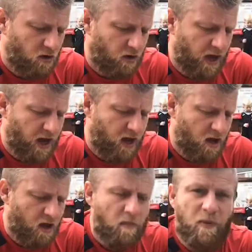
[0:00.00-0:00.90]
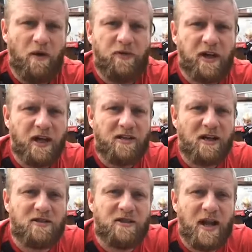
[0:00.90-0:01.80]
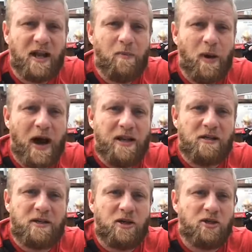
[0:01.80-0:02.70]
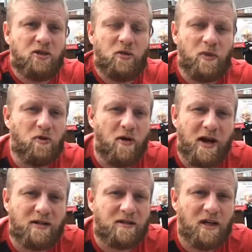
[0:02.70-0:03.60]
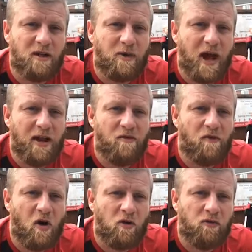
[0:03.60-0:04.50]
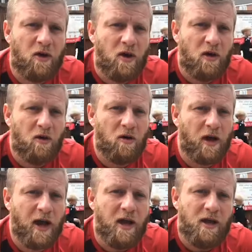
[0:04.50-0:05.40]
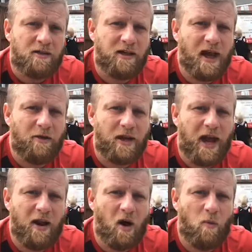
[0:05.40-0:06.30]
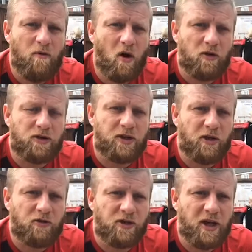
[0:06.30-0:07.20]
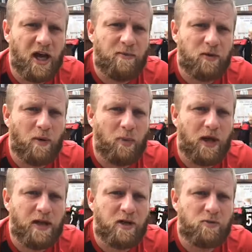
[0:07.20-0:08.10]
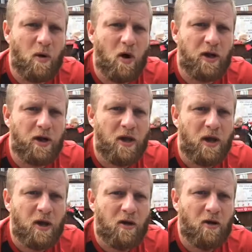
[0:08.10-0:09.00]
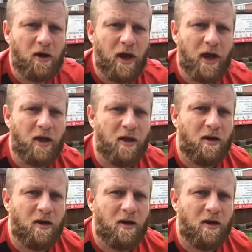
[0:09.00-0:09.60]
okay, of the kids actually taking part in the sessions. It'd be great to see them getting involved, okay, see how they're getting on with all the skills and games that we're playing this morning, okay.